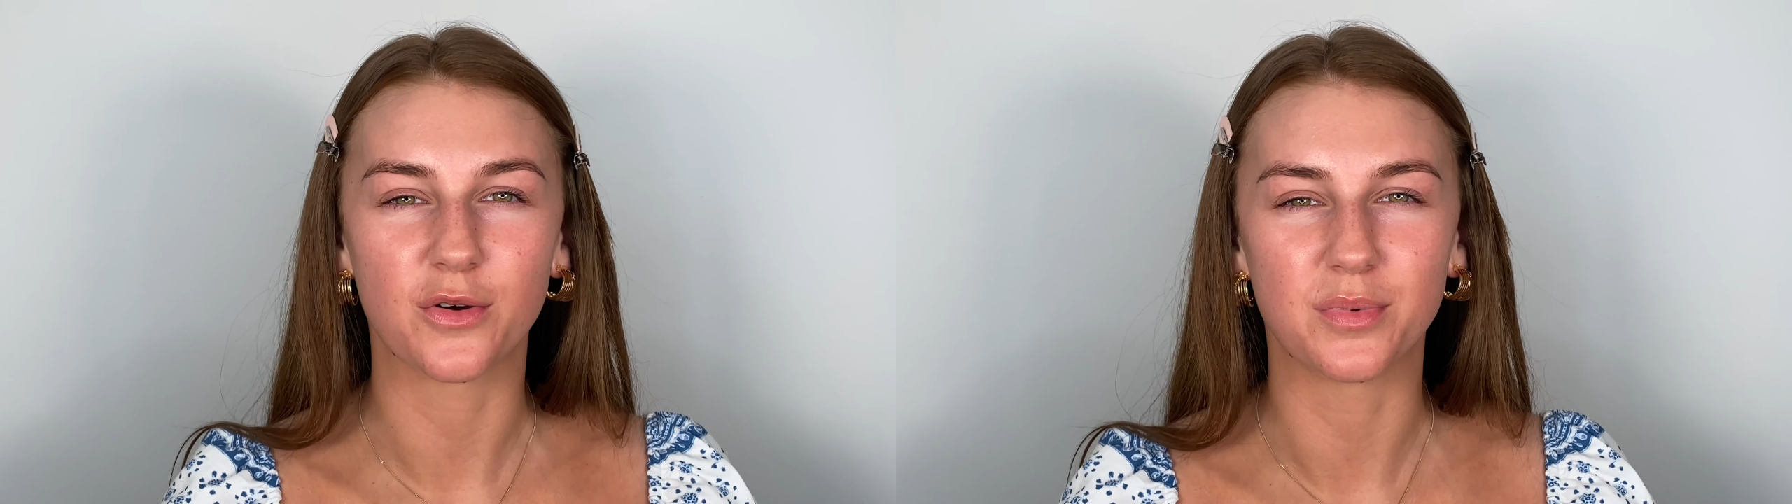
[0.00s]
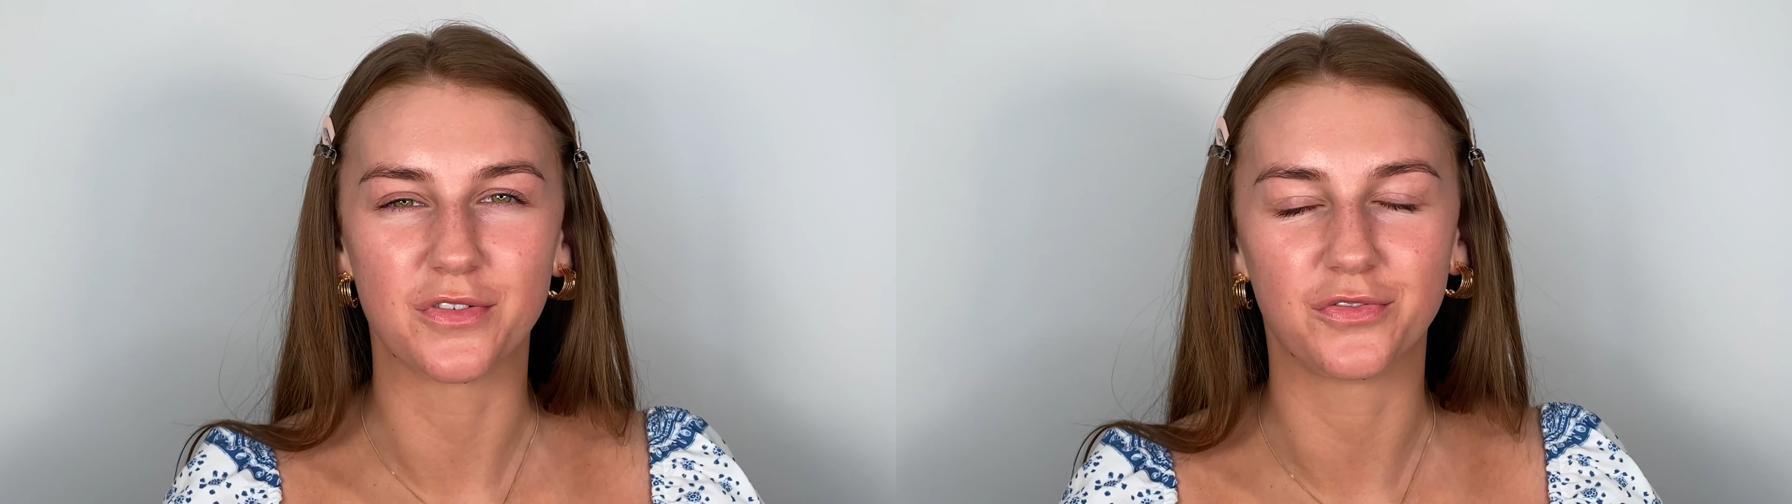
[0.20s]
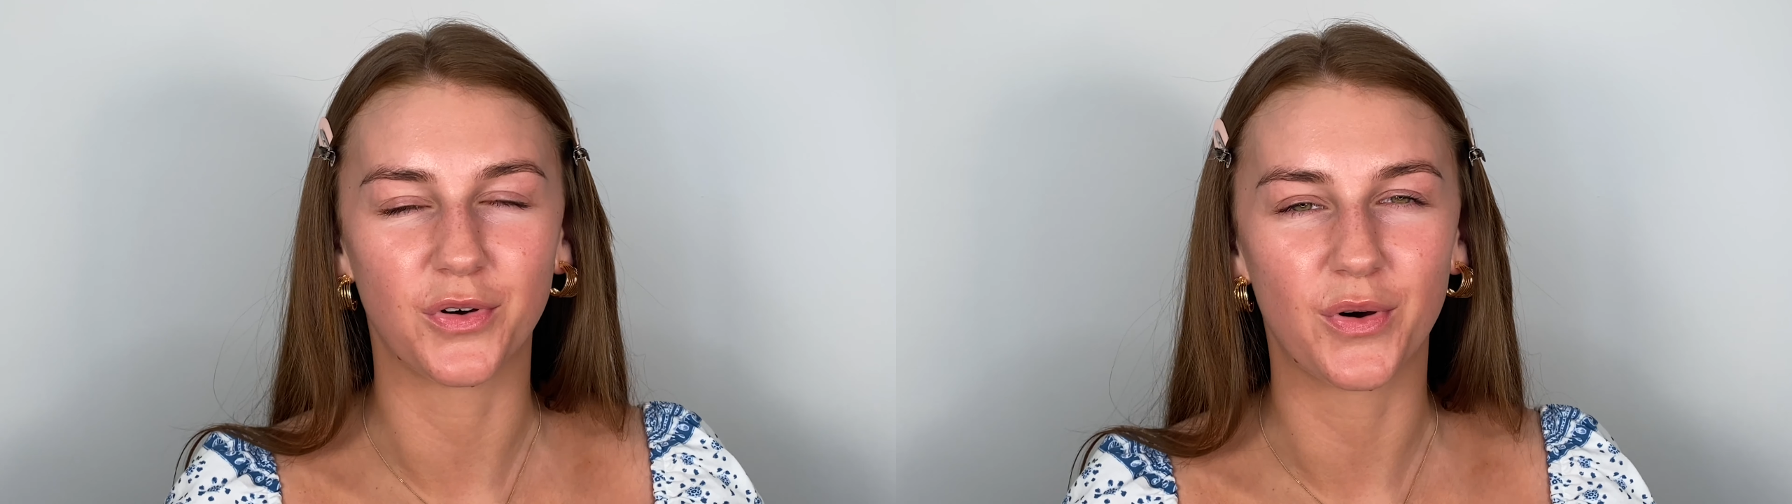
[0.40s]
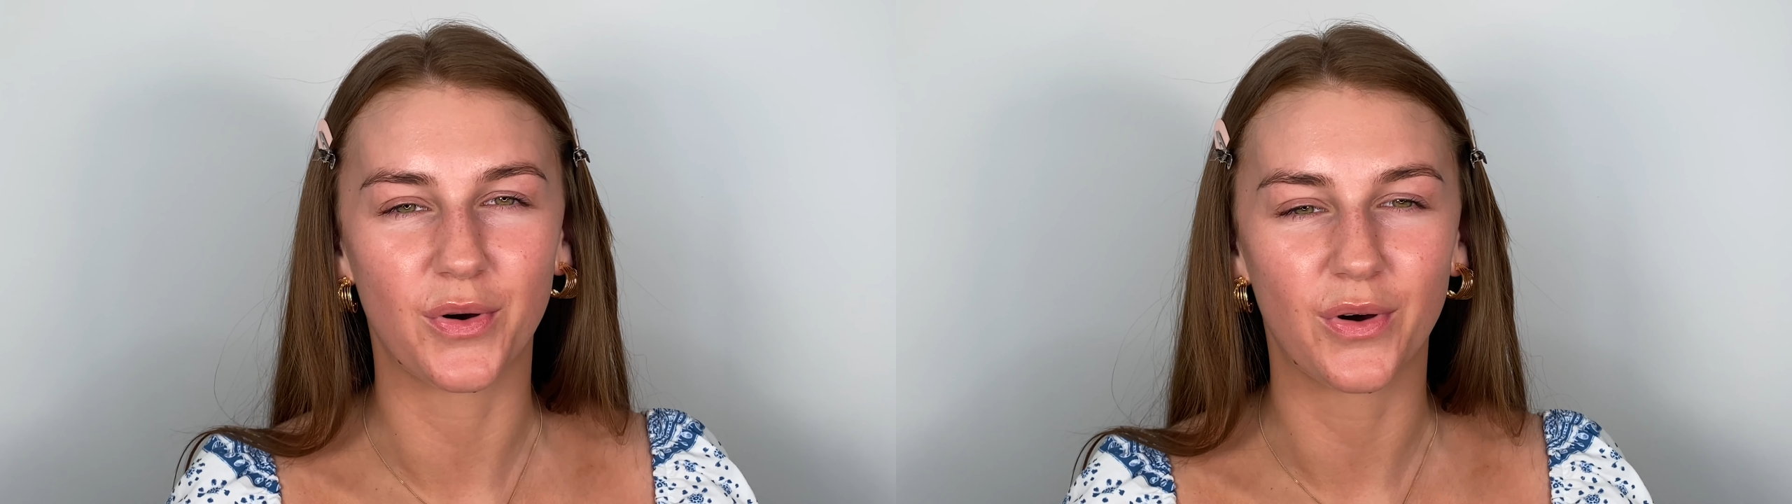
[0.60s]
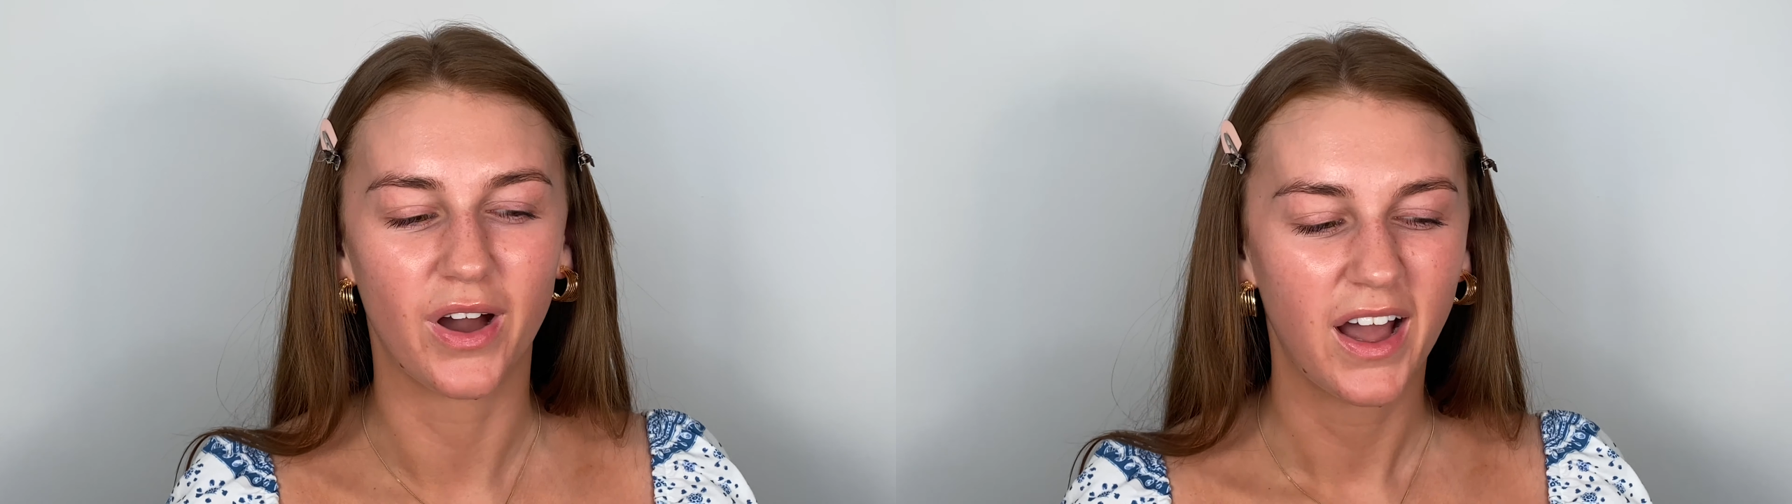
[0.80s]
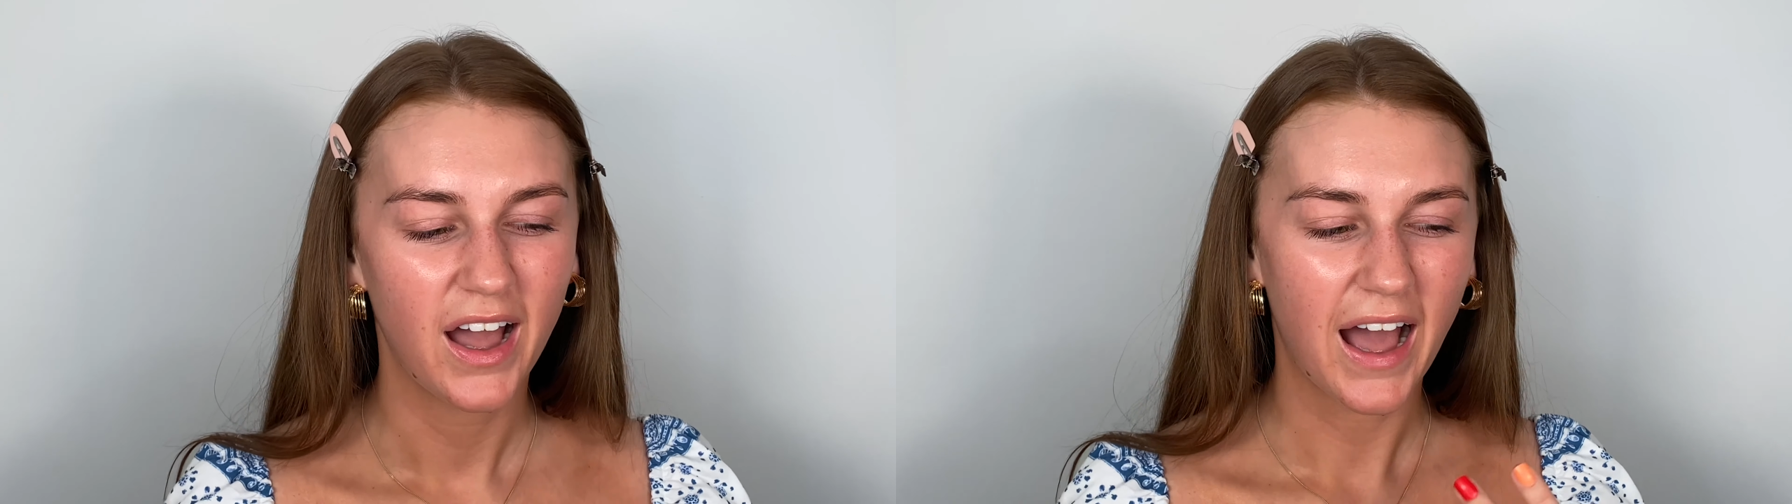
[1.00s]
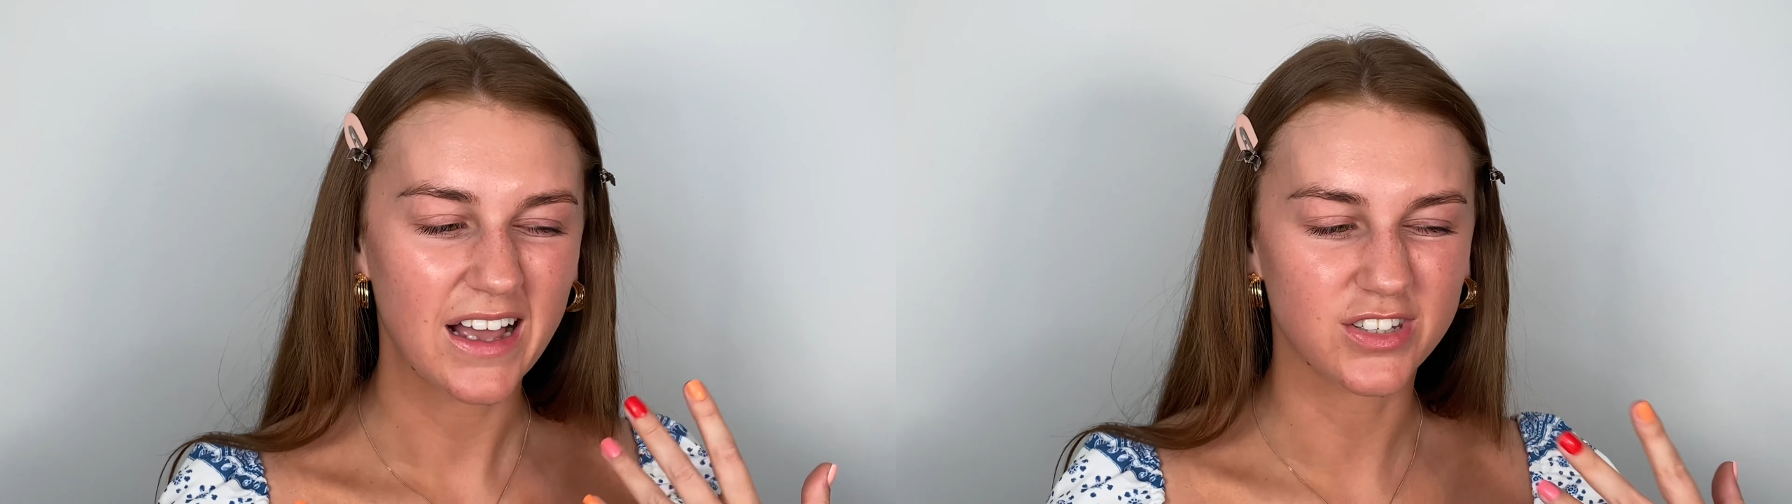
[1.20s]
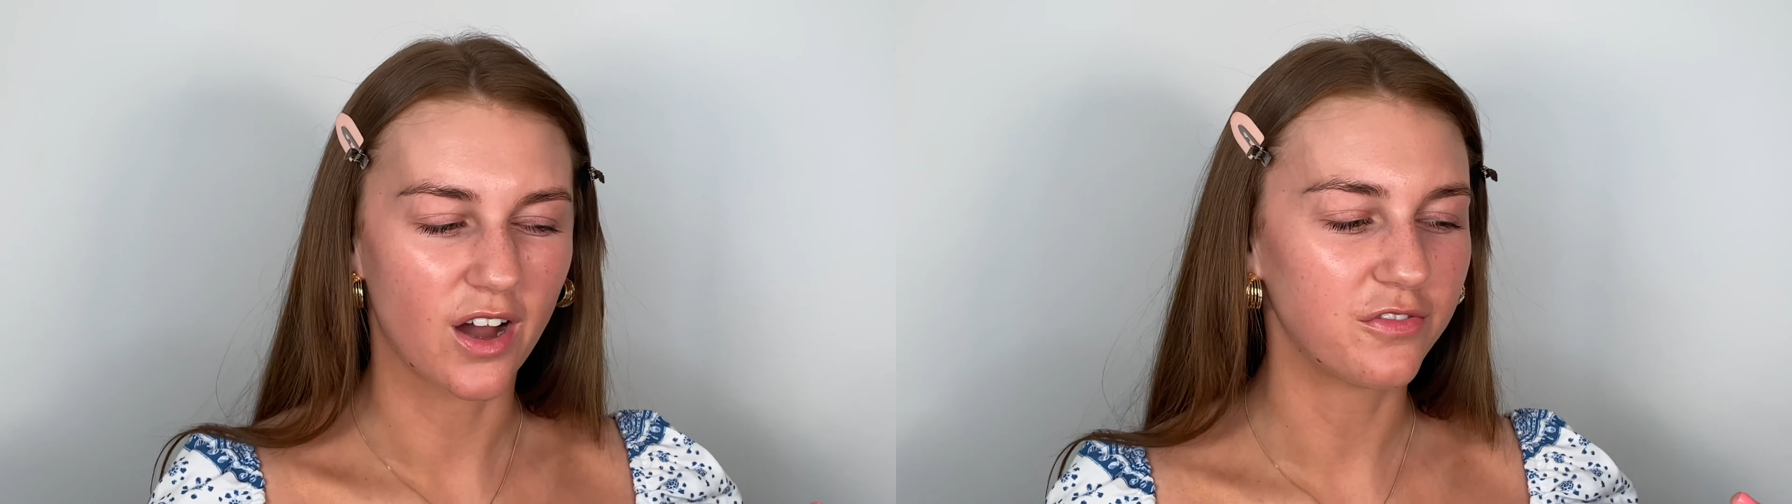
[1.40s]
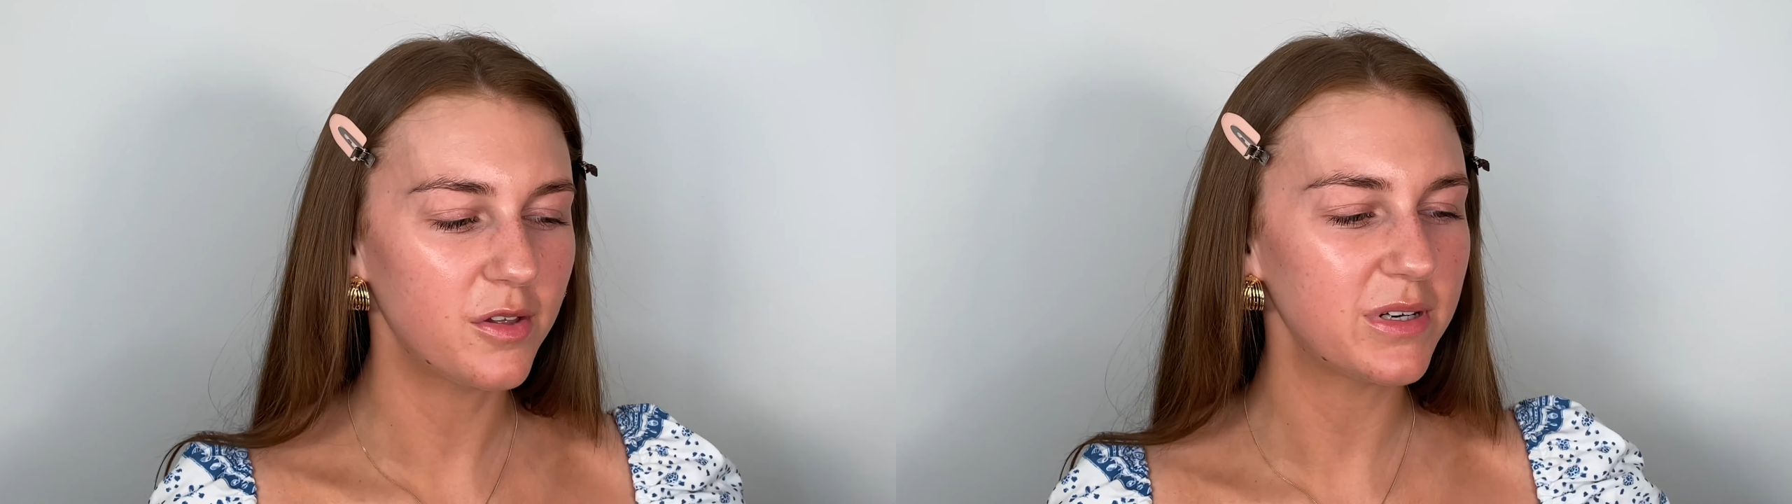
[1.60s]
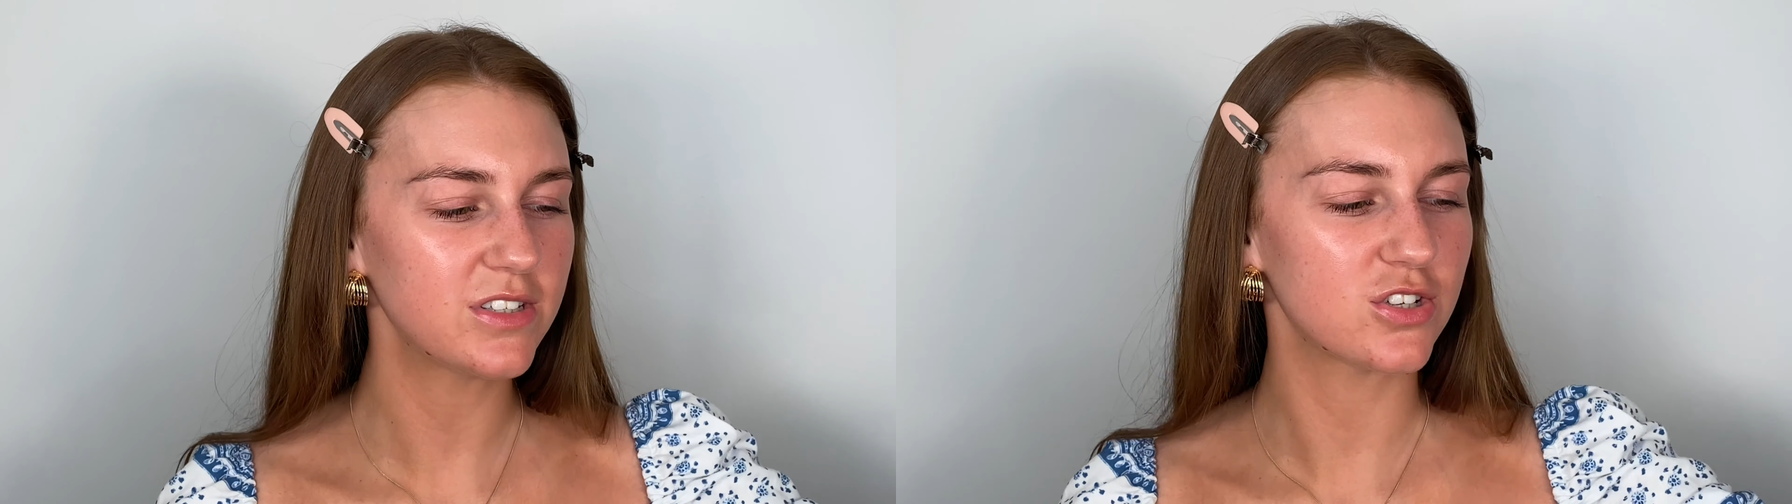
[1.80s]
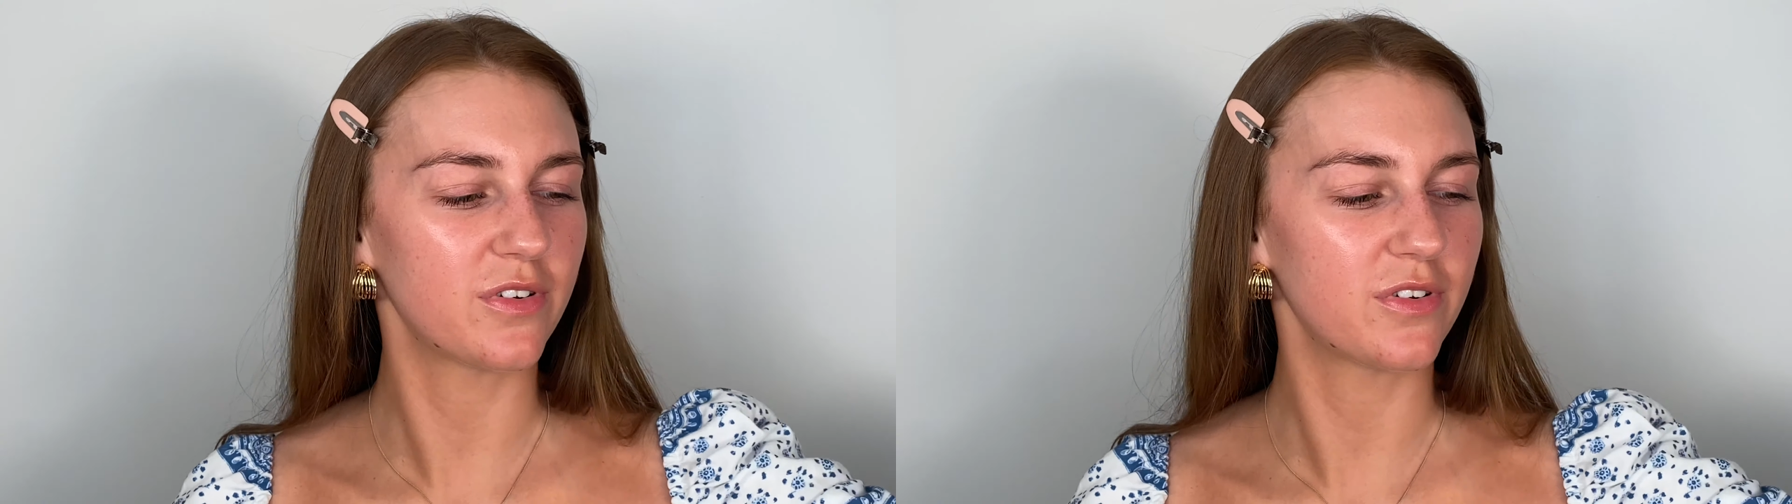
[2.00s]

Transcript: before I start filming and stuff.